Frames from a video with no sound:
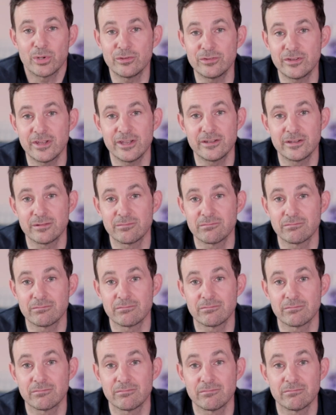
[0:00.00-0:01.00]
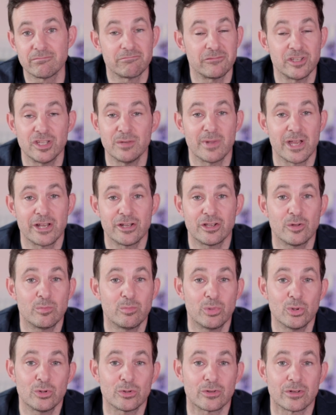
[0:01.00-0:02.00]
Boosted. You made a good
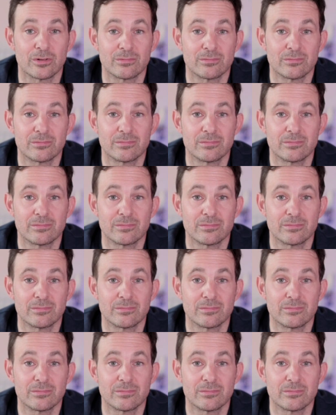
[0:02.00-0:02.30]
board.